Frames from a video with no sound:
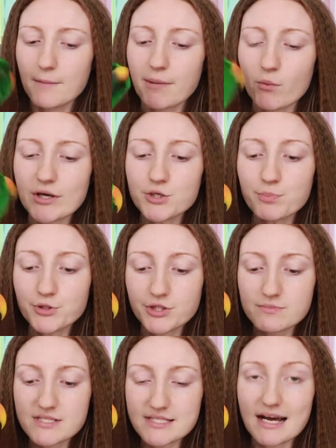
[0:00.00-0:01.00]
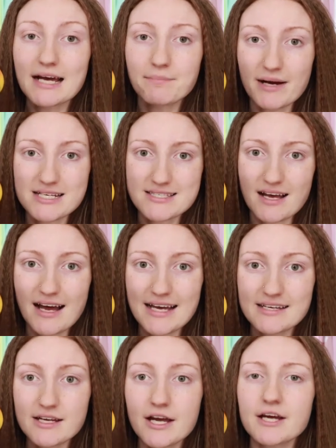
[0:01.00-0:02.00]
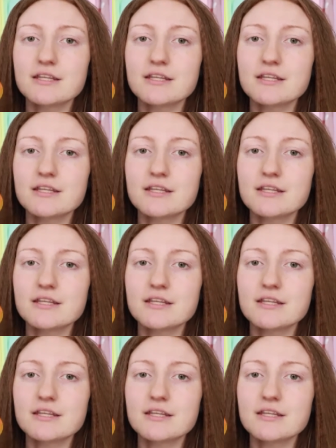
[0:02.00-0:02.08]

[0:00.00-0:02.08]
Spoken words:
But when you put them side by side,